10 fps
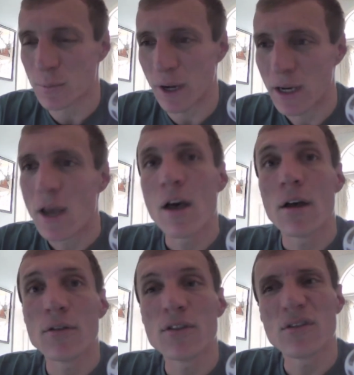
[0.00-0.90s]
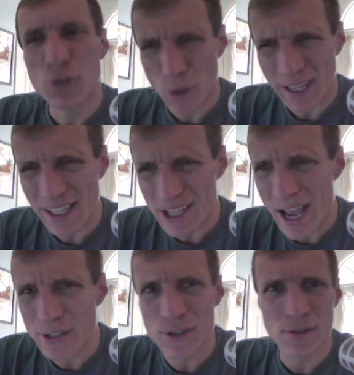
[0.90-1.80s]
But tricky
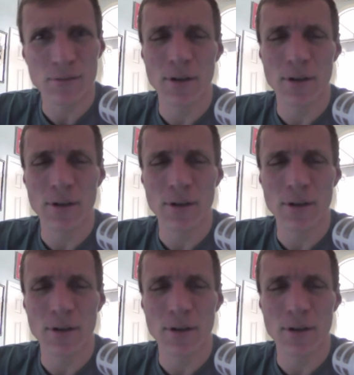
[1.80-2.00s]
test,